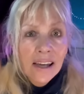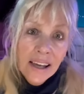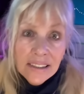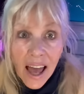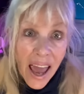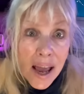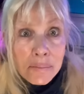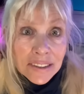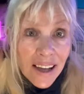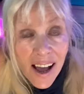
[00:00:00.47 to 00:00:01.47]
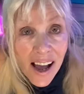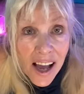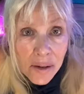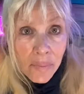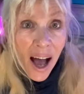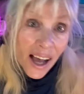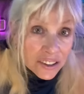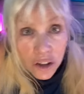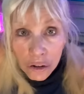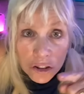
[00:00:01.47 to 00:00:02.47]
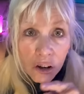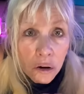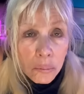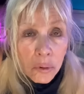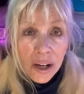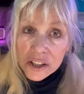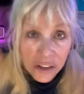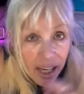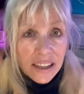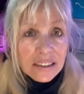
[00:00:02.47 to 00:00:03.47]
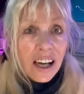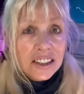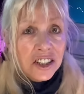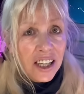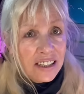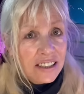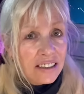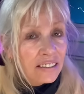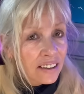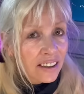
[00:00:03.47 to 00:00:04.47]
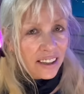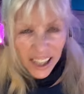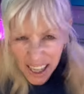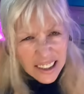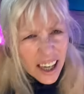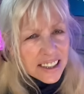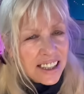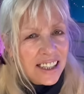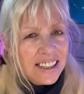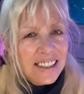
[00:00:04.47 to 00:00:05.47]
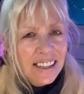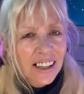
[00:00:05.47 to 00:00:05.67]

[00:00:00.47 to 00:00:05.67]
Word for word: It's hammer time. I told you, homeboys, you can't touch us. Can't touch us.